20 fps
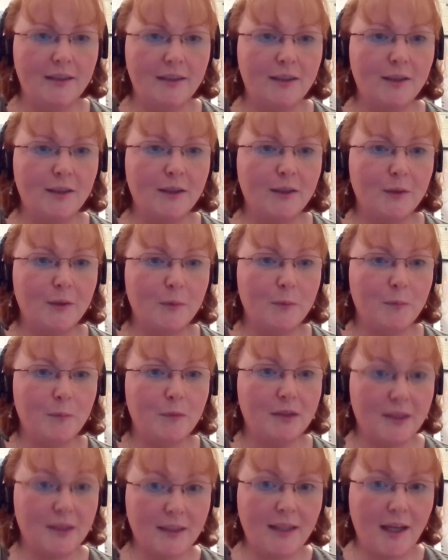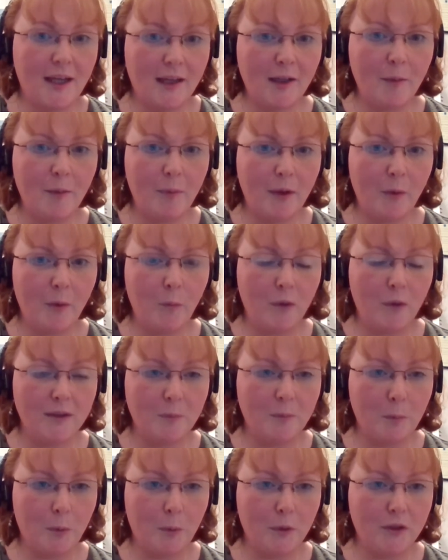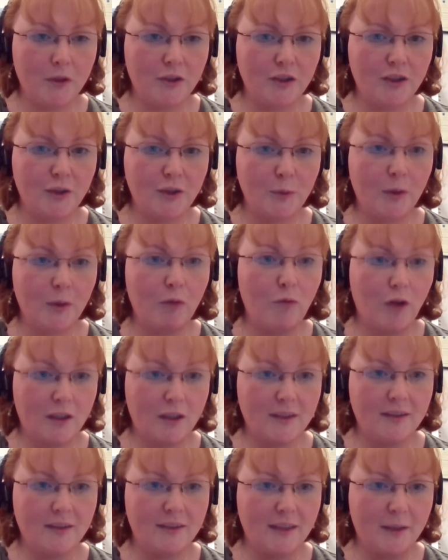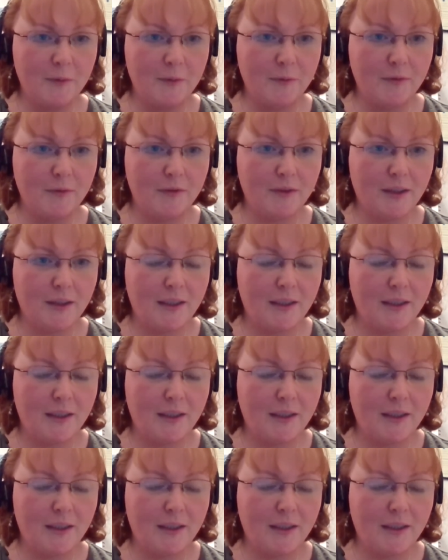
to to think about what's important to you and write it down.